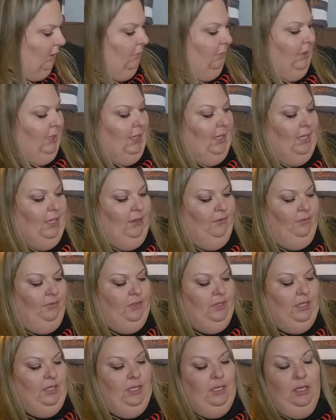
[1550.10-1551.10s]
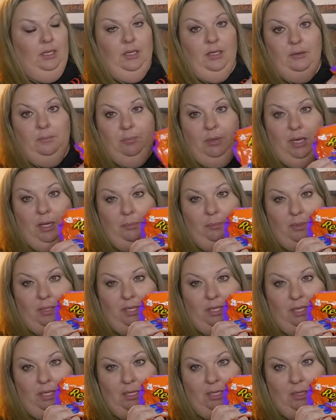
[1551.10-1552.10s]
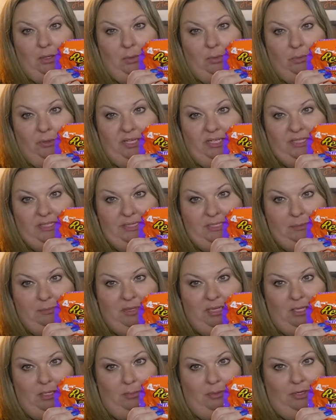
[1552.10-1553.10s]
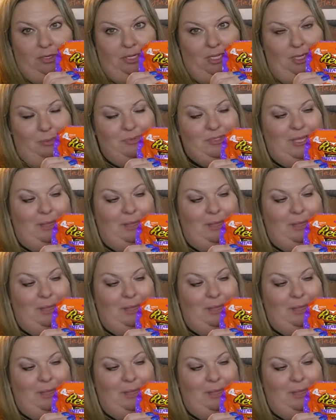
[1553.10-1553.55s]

We have the pumpkin Reese's peanut butter cups.